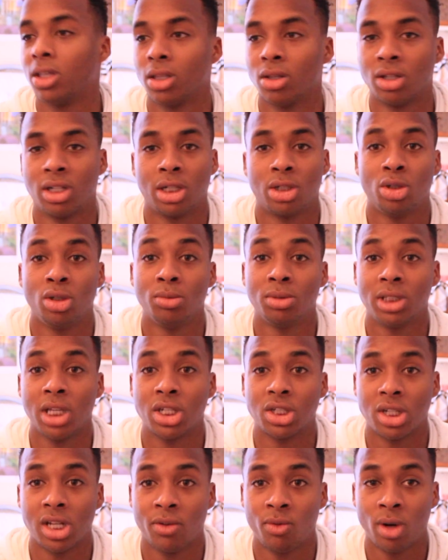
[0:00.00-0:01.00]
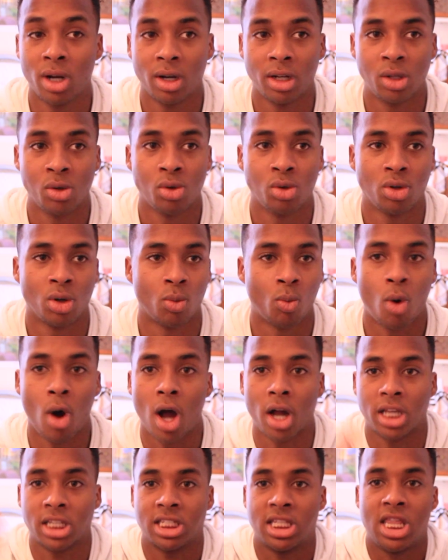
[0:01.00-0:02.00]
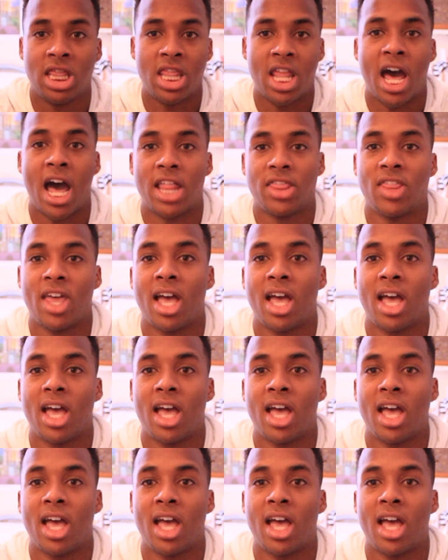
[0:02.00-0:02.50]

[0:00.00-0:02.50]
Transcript: You can do a tube station anywhere and your walk is not